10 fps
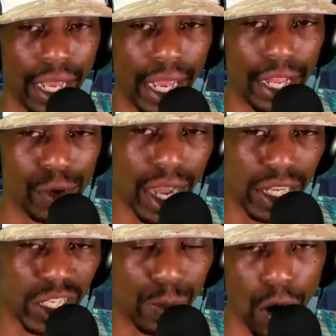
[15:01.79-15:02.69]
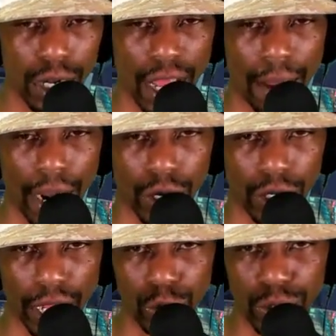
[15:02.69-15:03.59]
And you got a smart linebacker
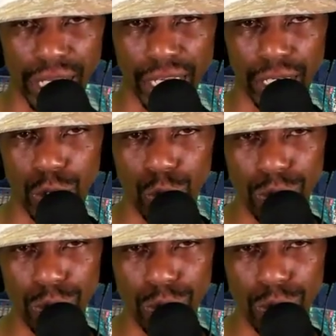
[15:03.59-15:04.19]
like Luke Kuechly who